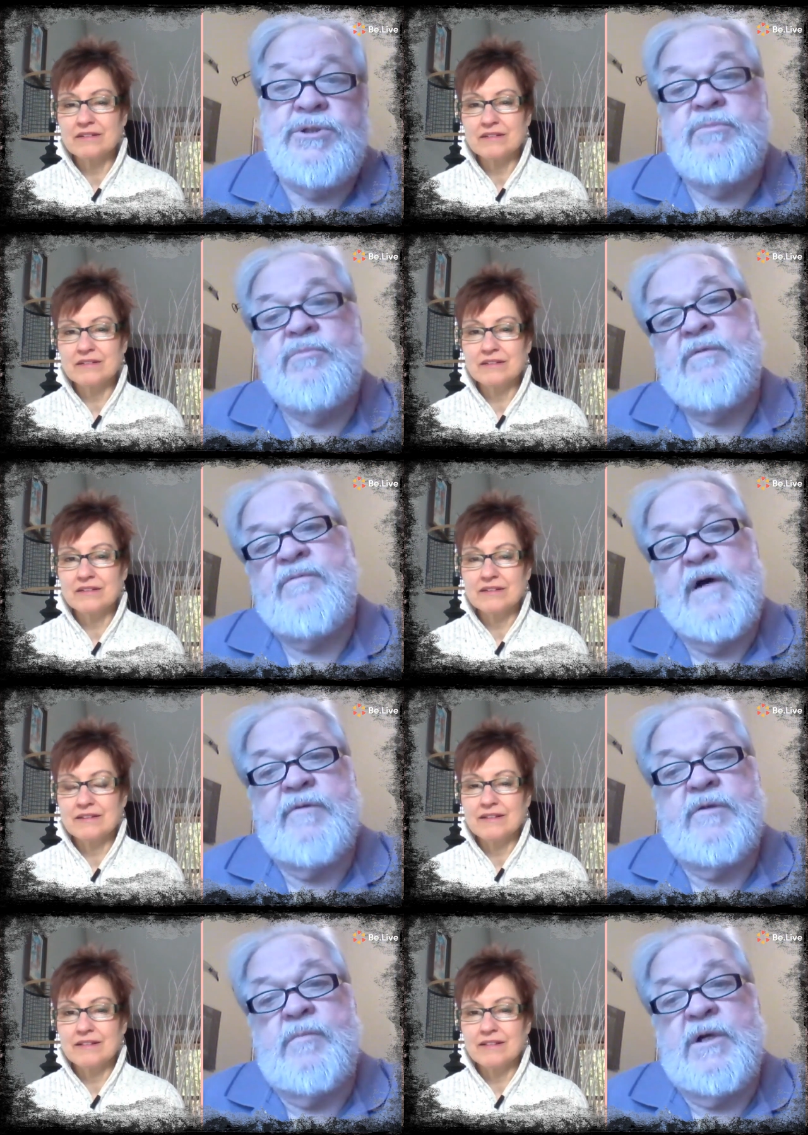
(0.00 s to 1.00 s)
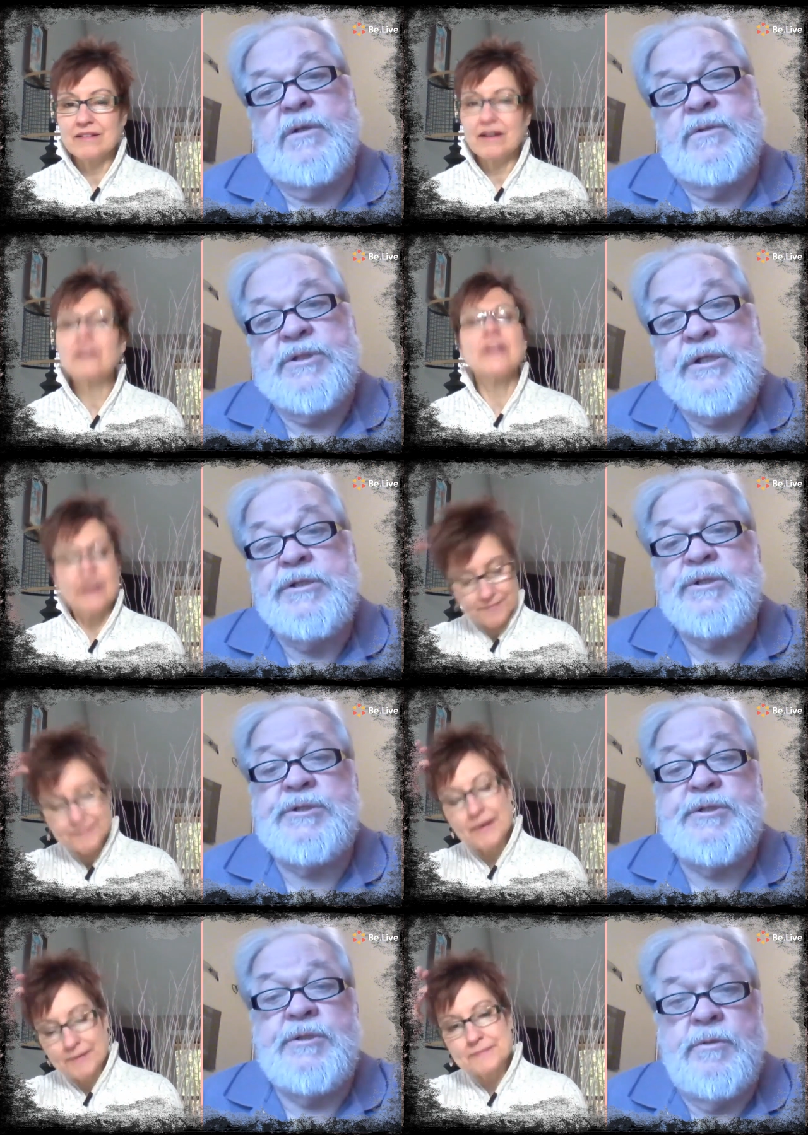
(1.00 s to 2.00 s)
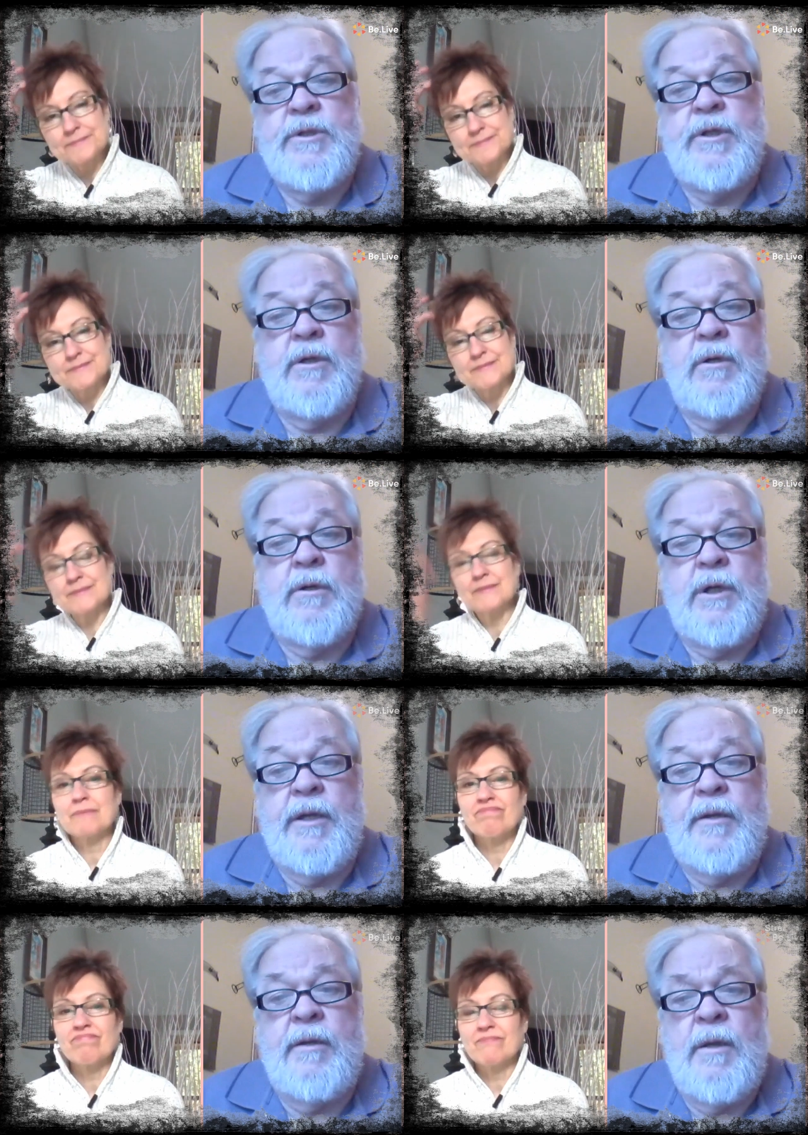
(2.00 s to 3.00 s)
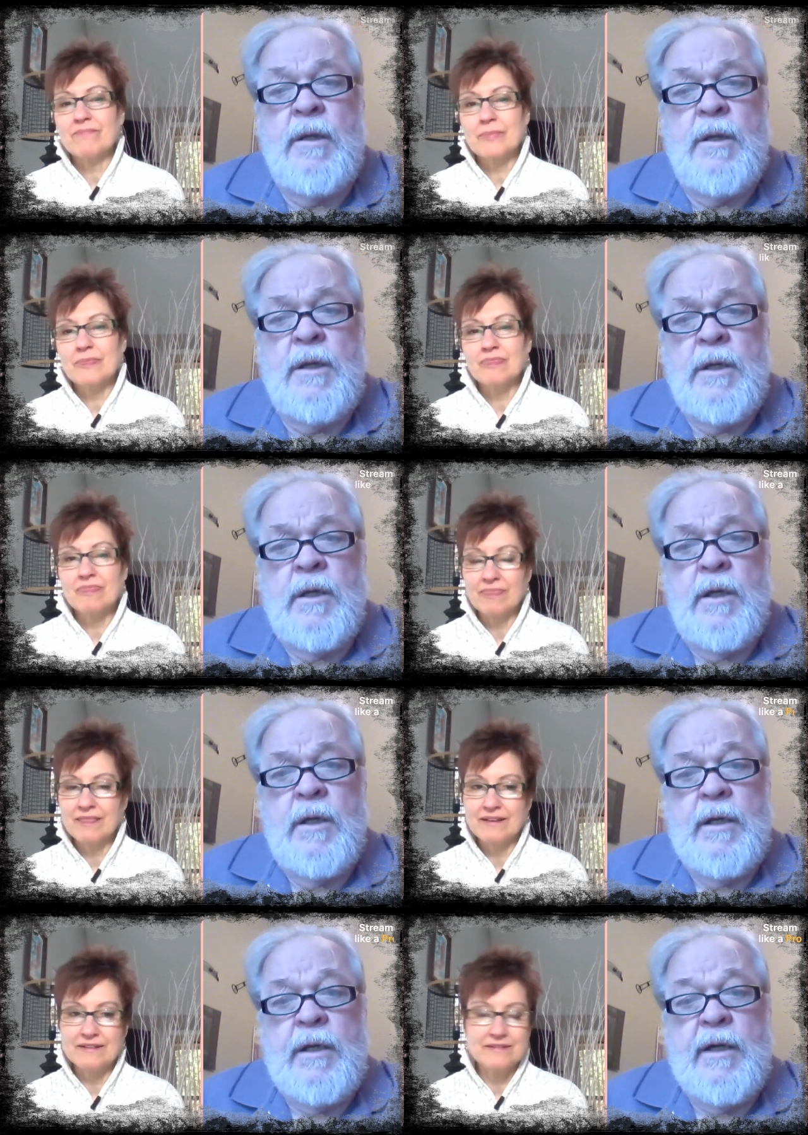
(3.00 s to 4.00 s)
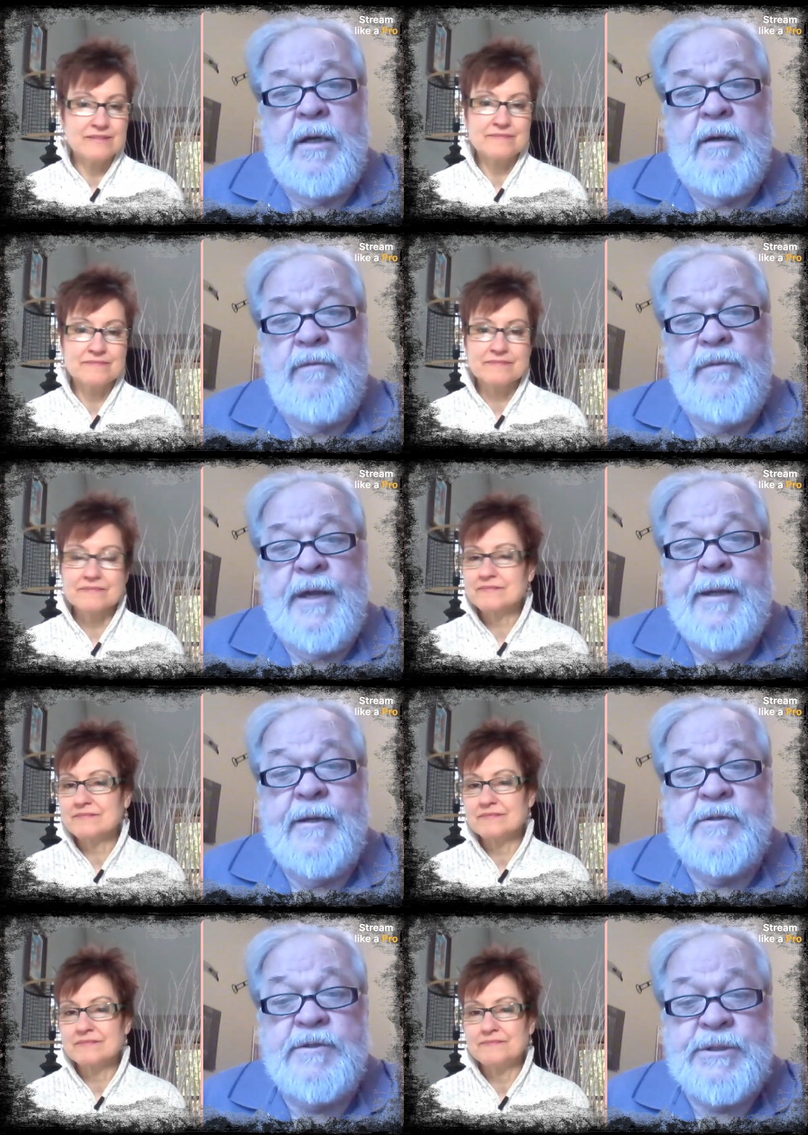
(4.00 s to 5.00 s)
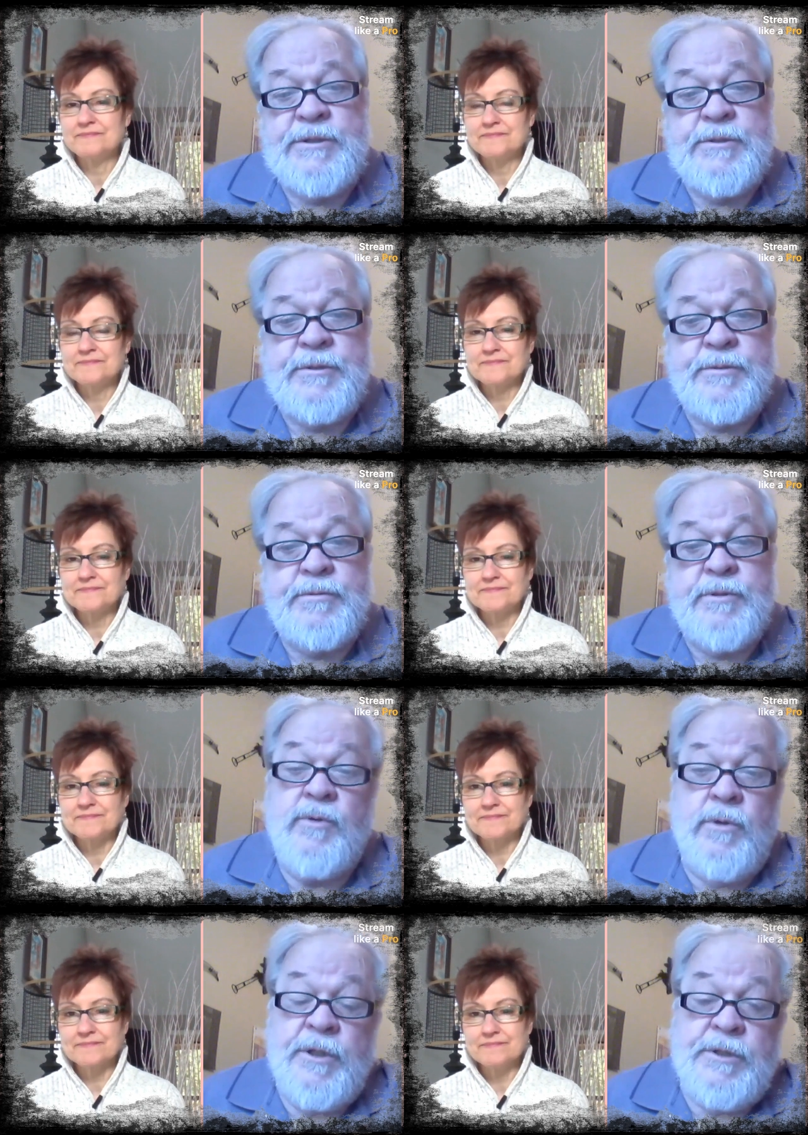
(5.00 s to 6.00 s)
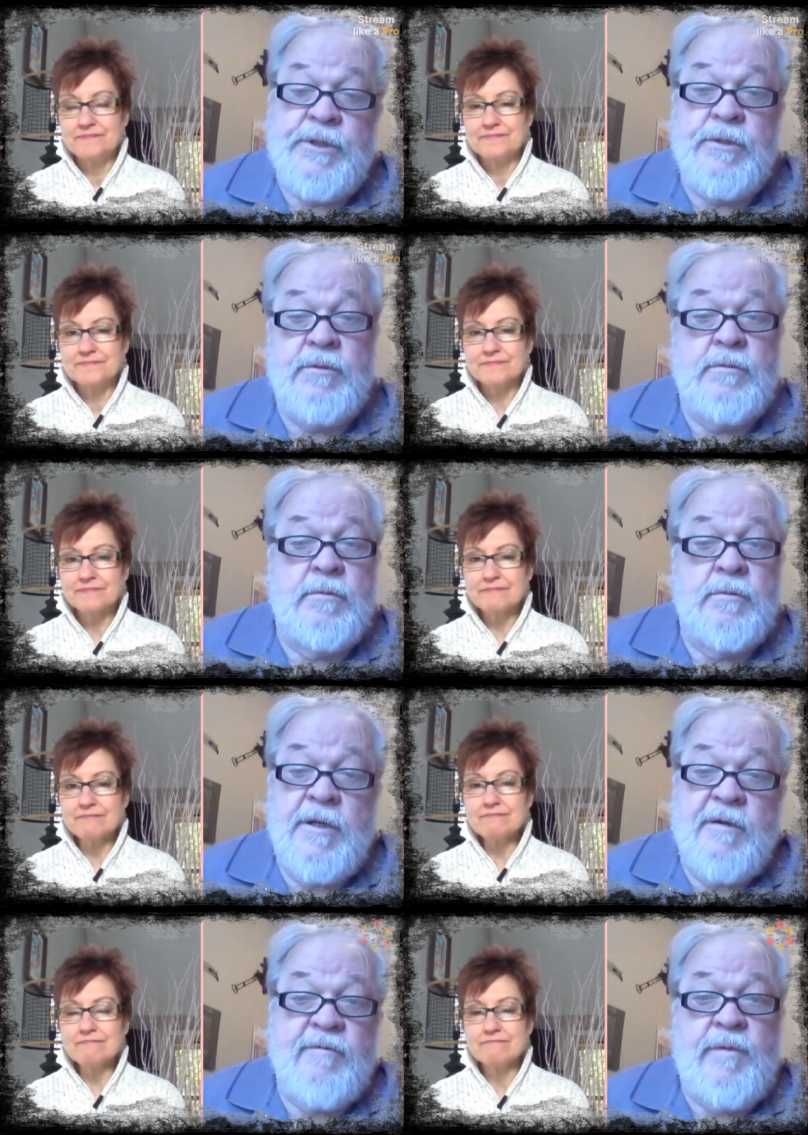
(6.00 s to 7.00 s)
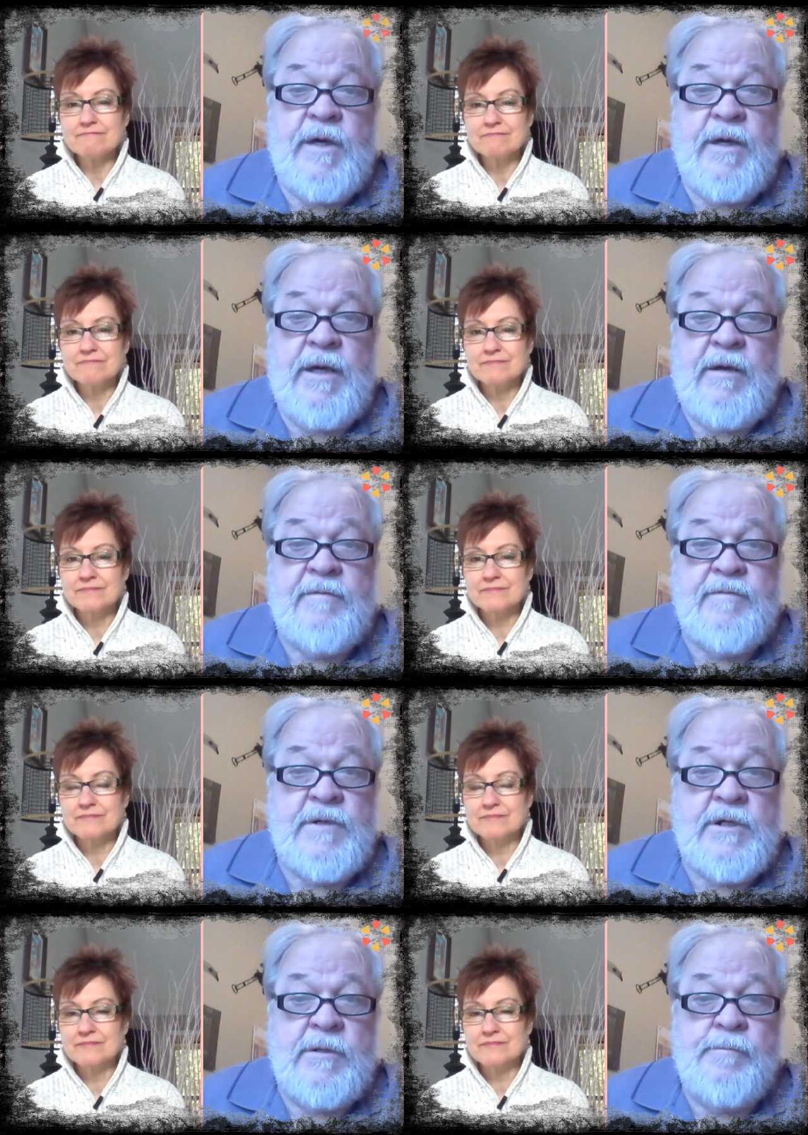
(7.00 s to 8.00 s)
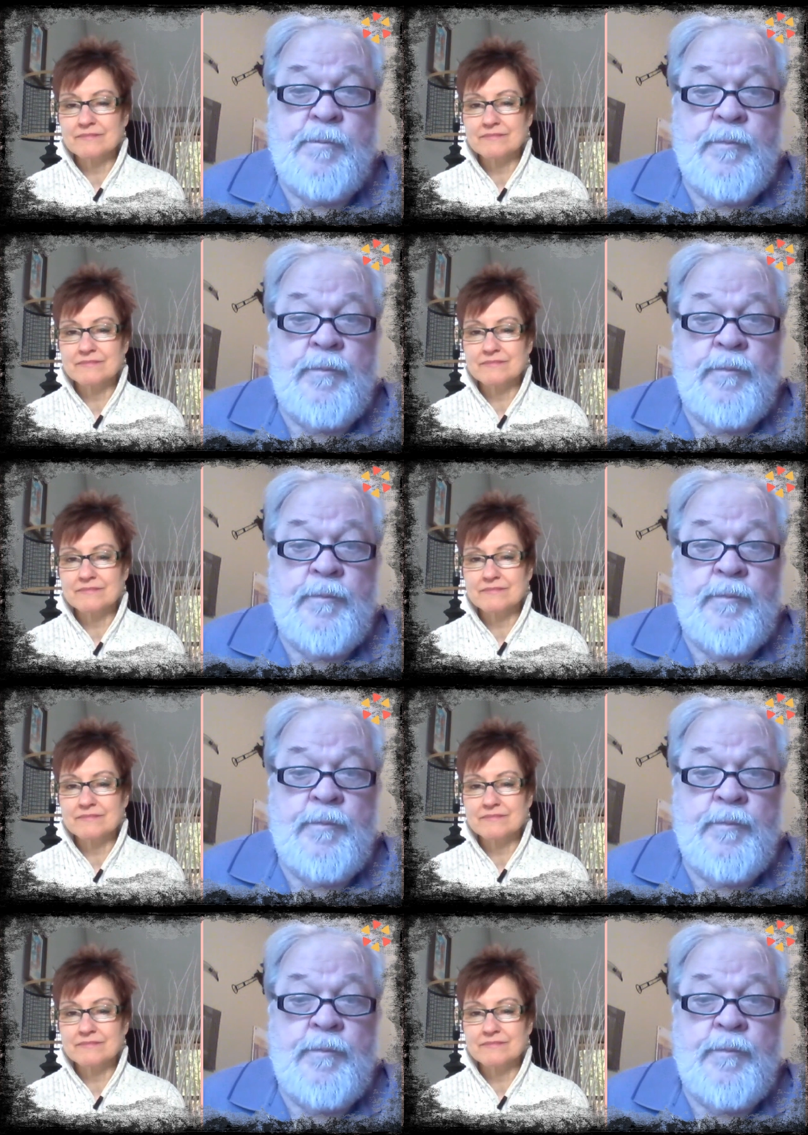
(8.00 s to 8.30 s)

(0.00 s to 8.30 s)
Speaker 1: is about 500 miles oh, yeah. east you know and uh they uh, according to whatever they have uh